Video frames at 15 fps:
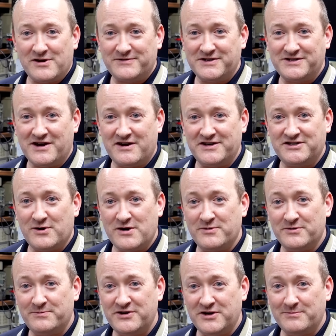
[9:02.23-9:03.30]
why I've decided to
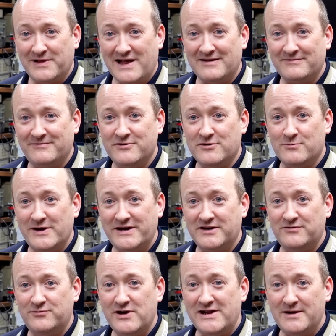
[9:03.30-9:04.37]
open up a new platform where you
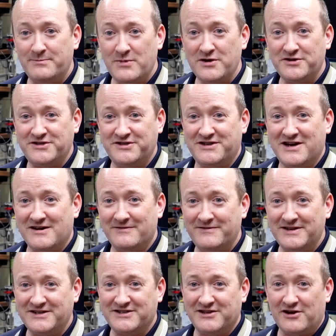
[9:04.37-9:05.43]
can really immerse
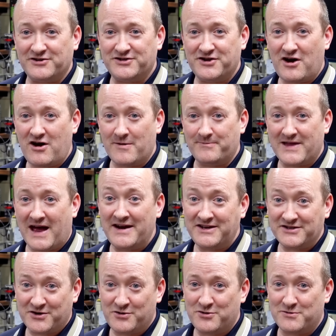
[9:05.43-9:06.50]
yourself in this lost art, and
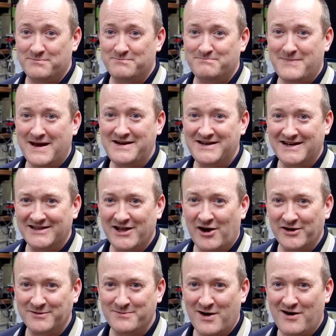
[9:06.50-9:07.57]
it's called Mend It
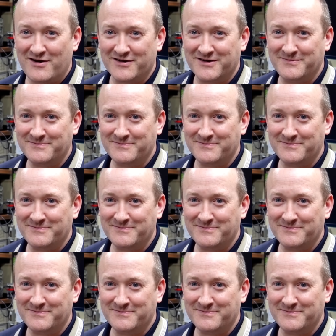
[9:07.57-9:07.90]
Like Mark.